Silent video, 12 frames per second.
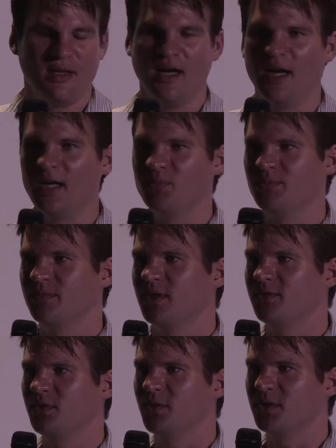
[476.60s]

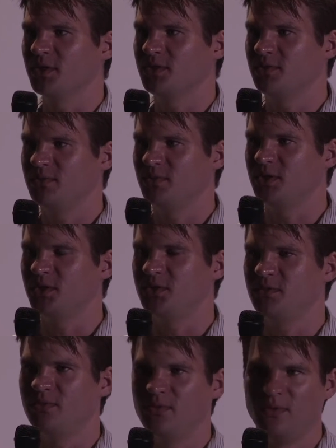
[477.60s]
Of course, once
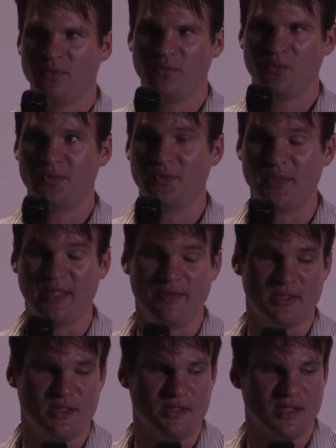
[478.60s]
we give it
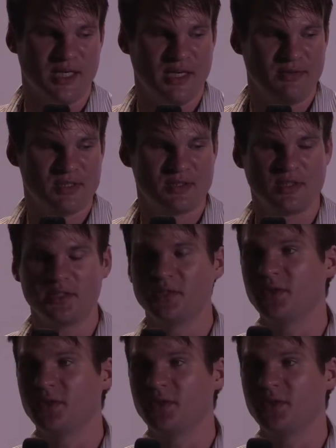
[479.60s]
to the archivist, it's also